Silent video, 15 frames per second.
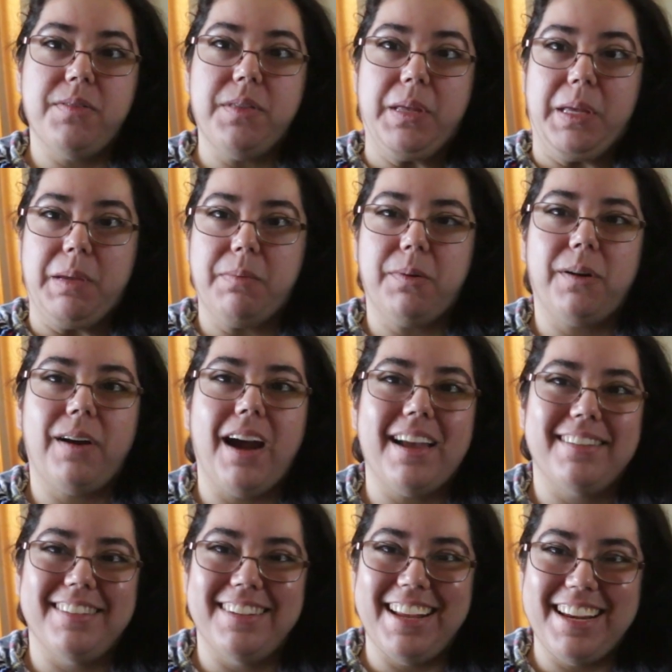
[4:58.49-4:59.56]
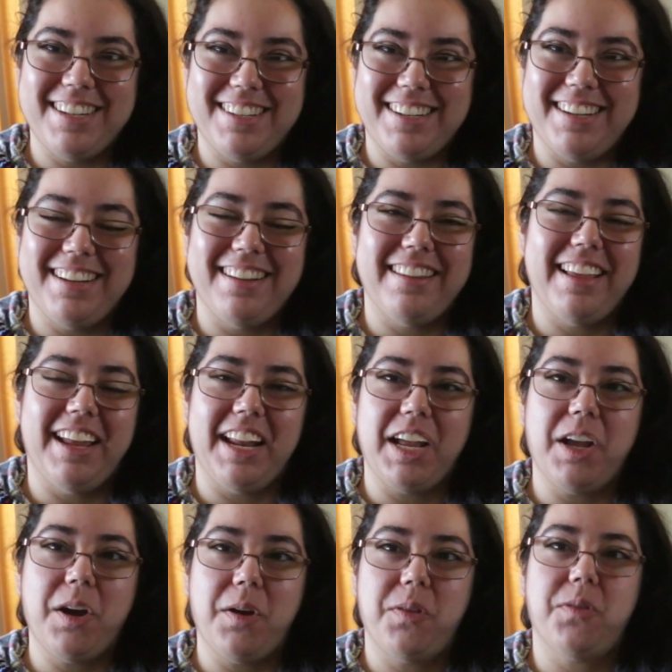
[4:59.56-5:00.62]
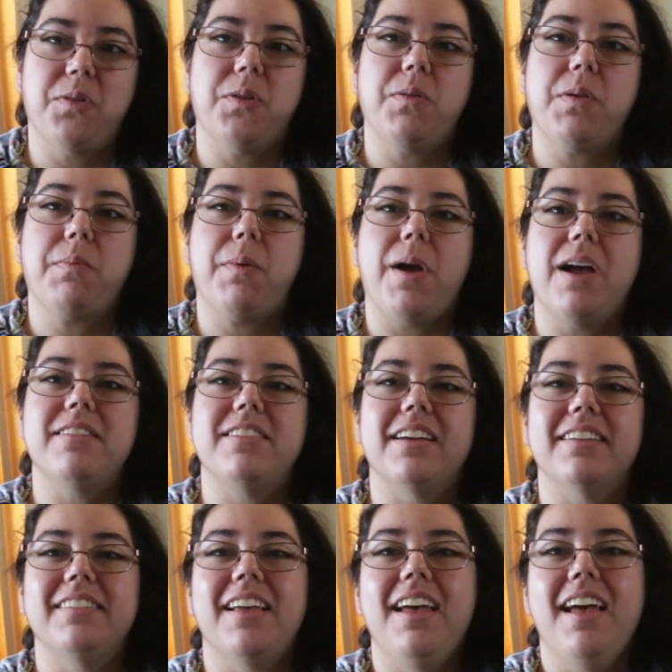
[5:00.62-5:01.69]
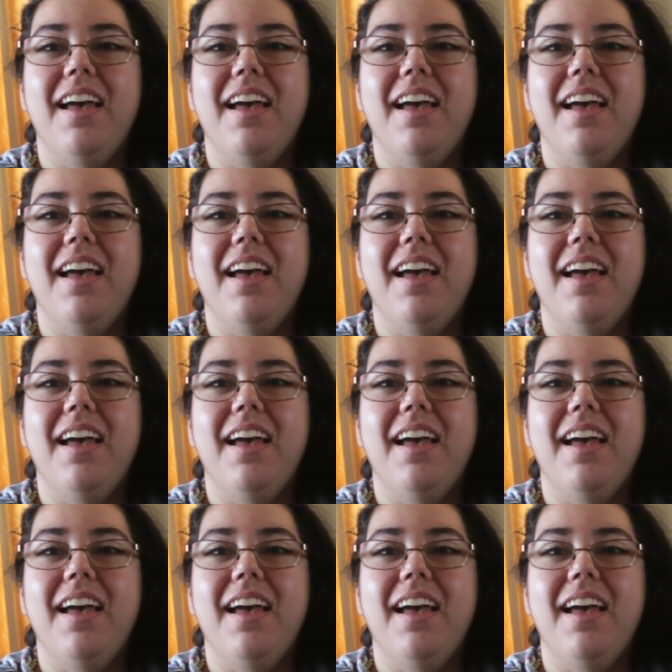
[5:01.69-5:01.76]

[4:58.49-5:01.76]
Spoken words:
the procrastination that I go through with projects